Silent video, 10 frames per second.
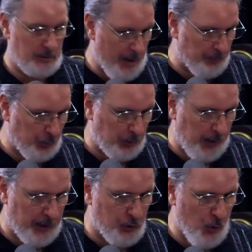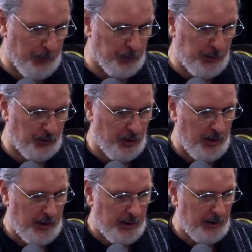Temple, and New Ipswich.
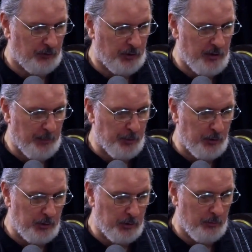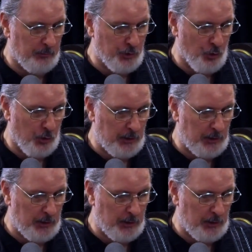He's the deputy majority